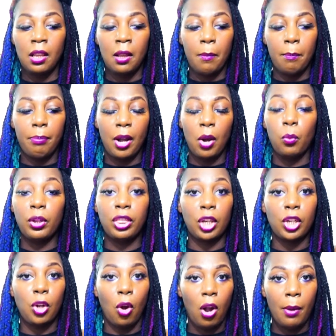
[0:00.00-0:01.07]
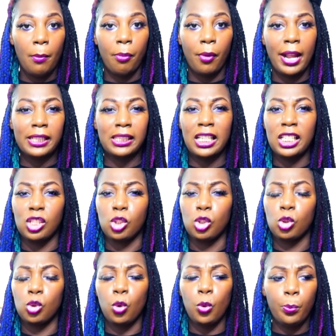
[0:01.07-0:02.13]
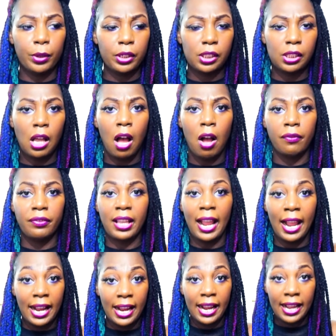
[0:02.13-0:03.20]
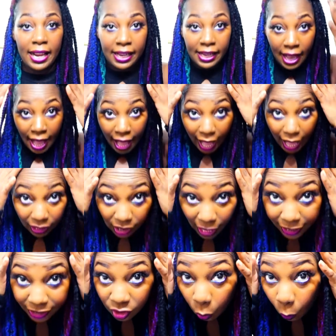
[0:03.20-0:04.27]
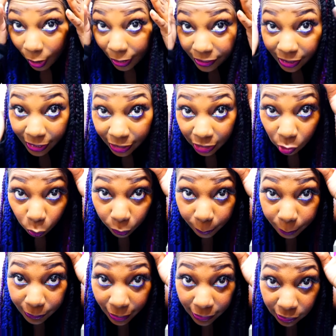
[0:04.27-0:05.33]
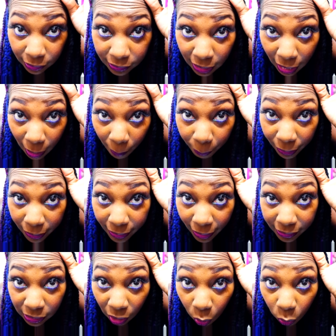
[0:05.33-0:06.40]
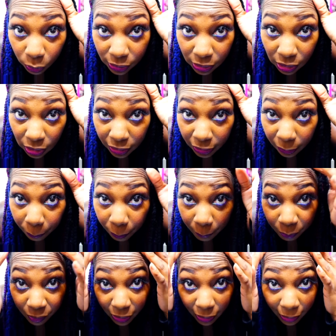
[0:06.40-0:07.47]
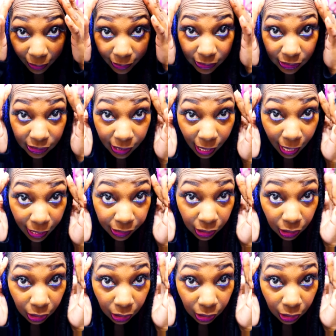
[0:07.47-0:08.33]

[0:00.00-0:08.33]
But with the yarn braids, it's super soft, and I like the way that it grips at the top and they don't slip, and it's not